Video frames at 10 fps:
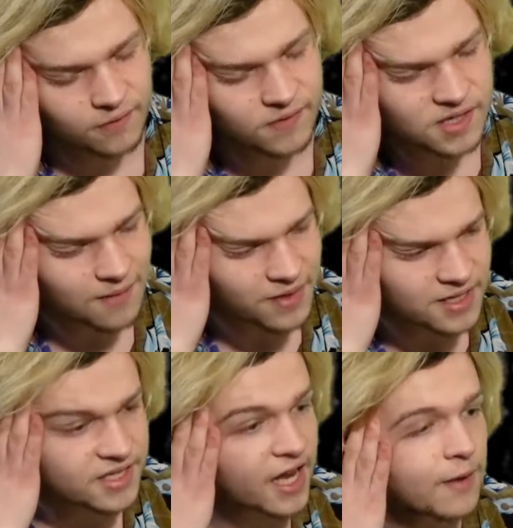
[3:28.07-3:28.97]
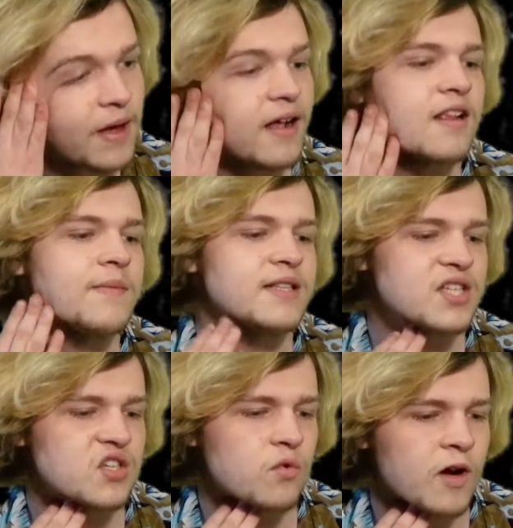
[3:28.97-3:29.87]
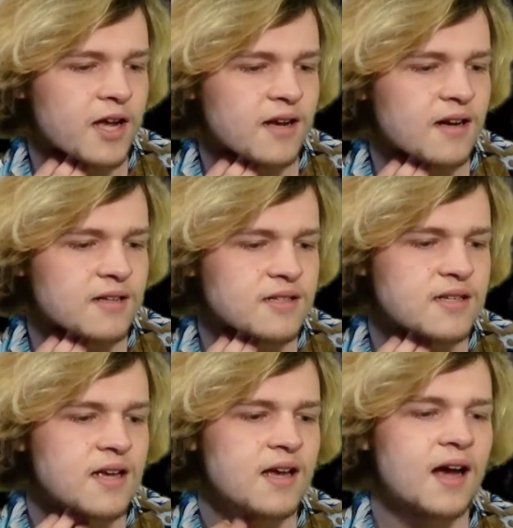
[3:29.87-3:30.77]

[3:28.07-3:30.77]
of some of the same elements as Qui-Gon's.